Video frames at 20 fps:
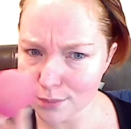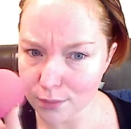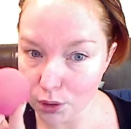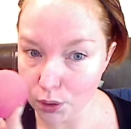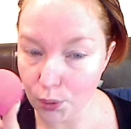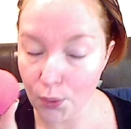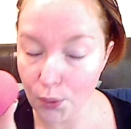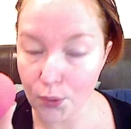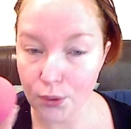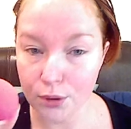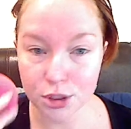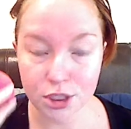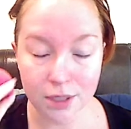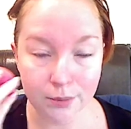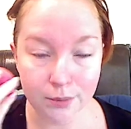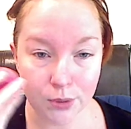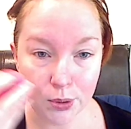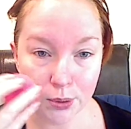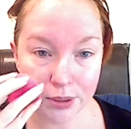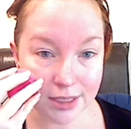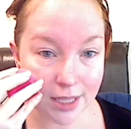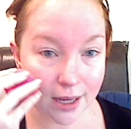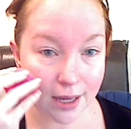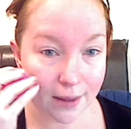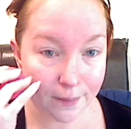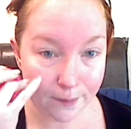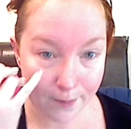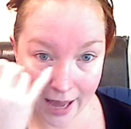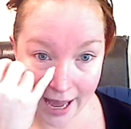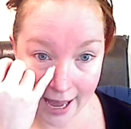large, and I'm going to
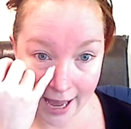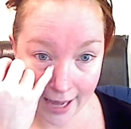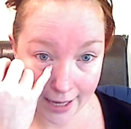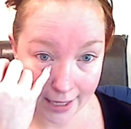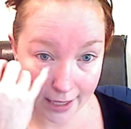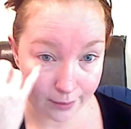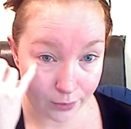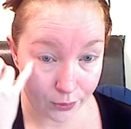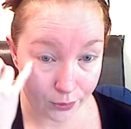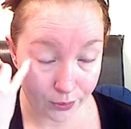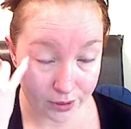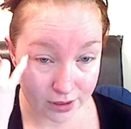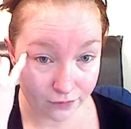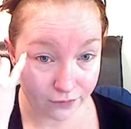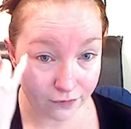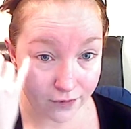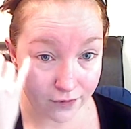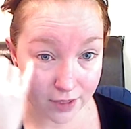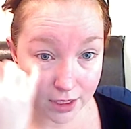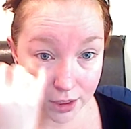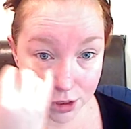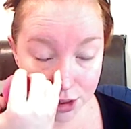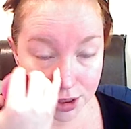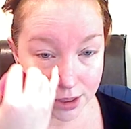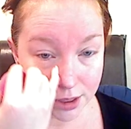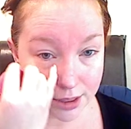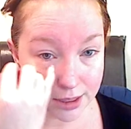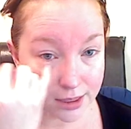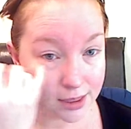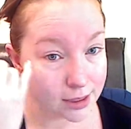come back and I'm going to finish
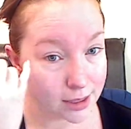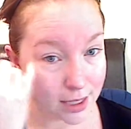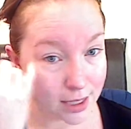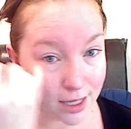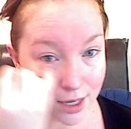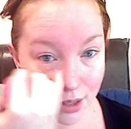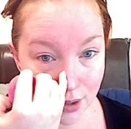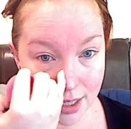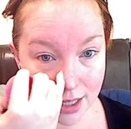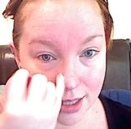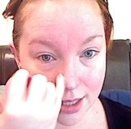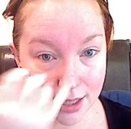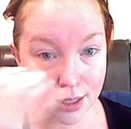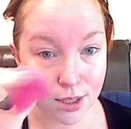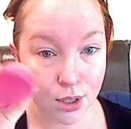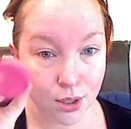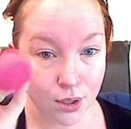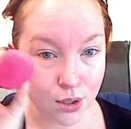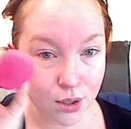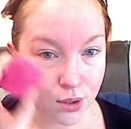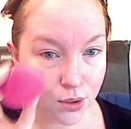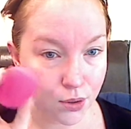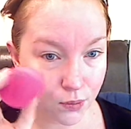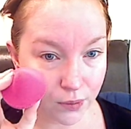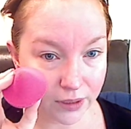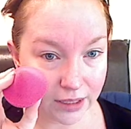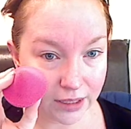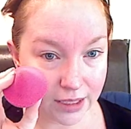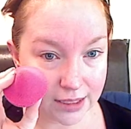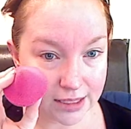this area
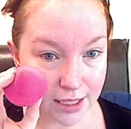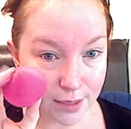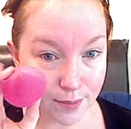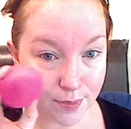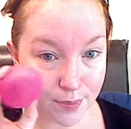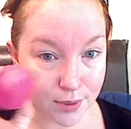with the tip.